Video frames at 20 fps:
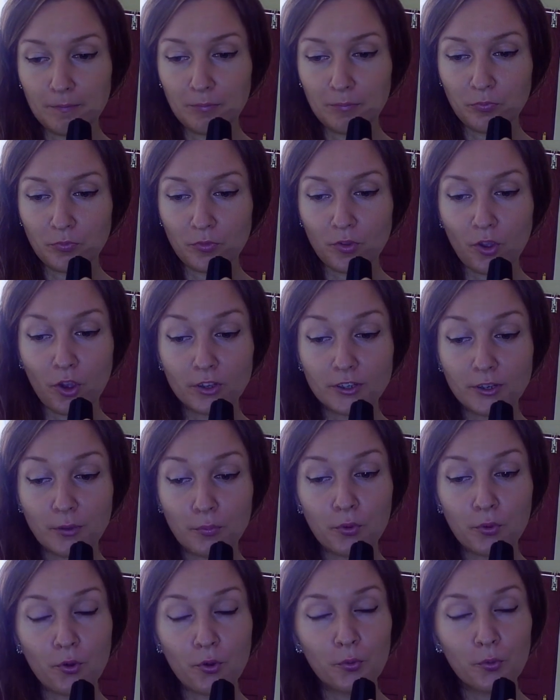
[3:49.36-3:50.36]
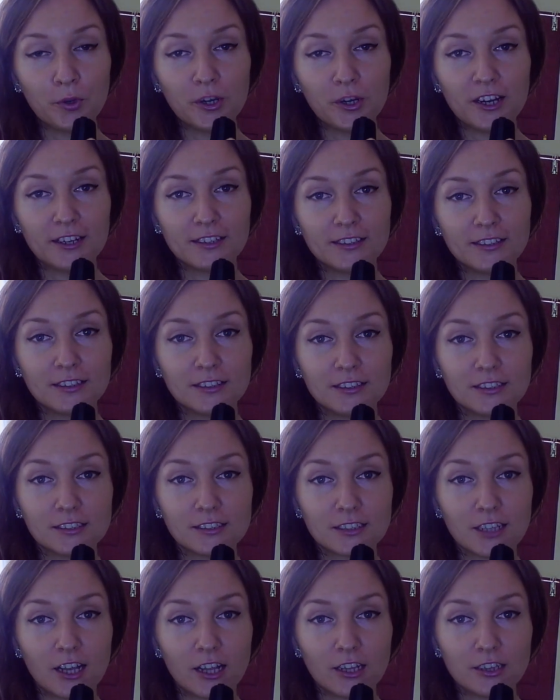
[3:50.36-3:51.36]
not appropriate in
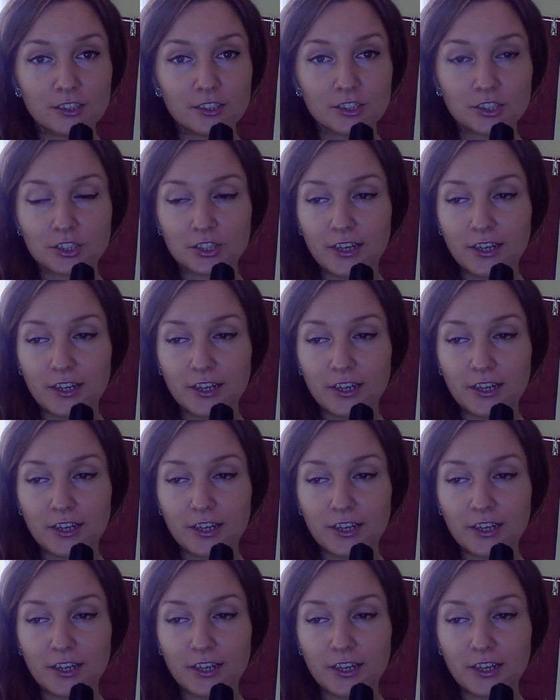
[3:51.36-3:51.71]
this culture.